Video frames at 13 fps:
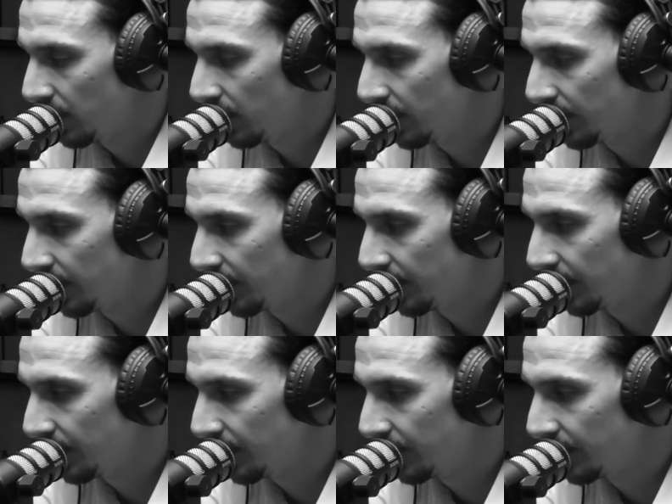
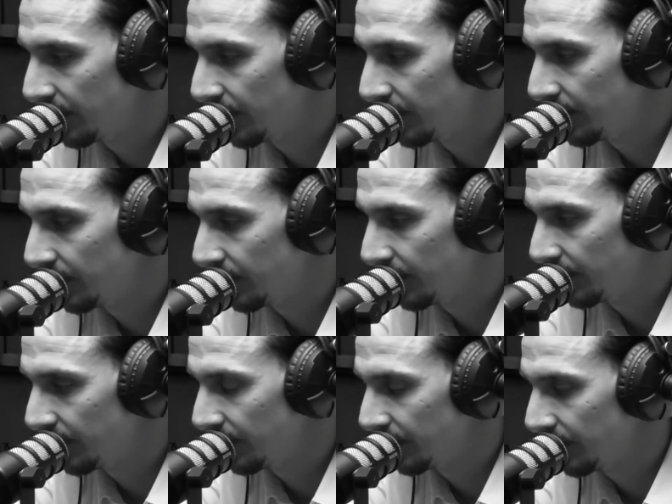
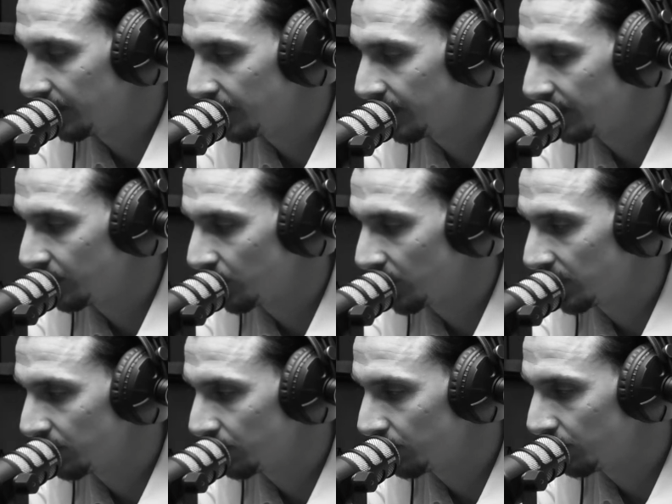and I try
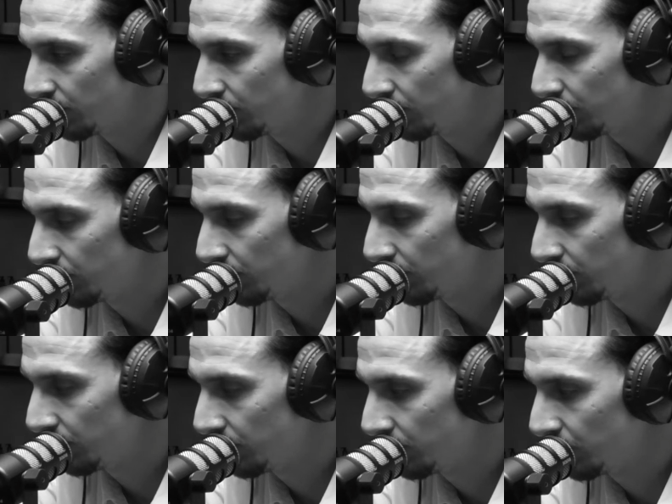to
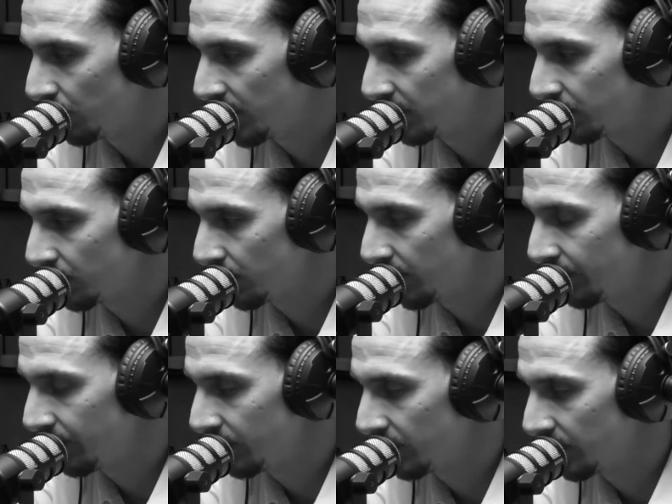enter
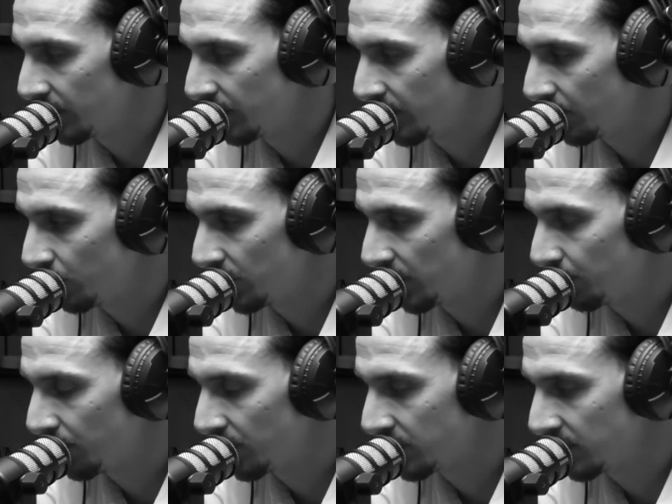everything with a
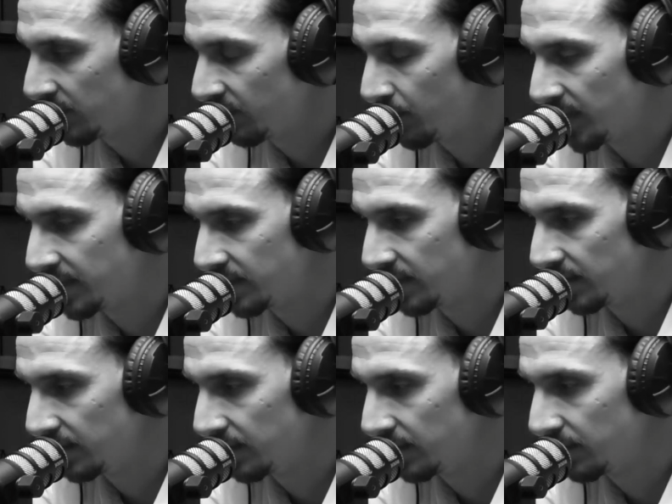positive
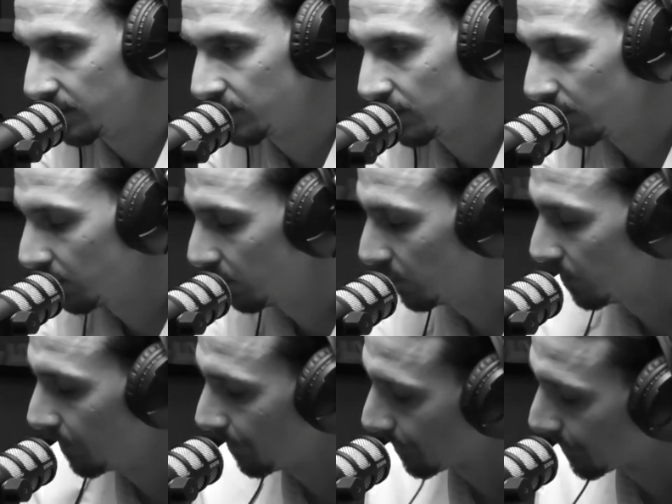mindset. So
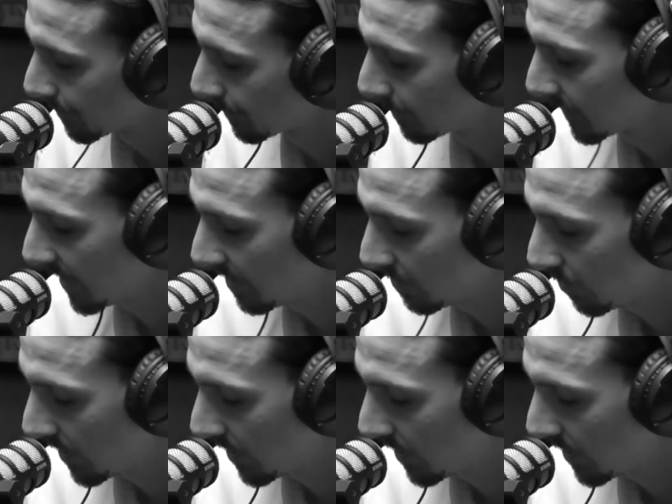that is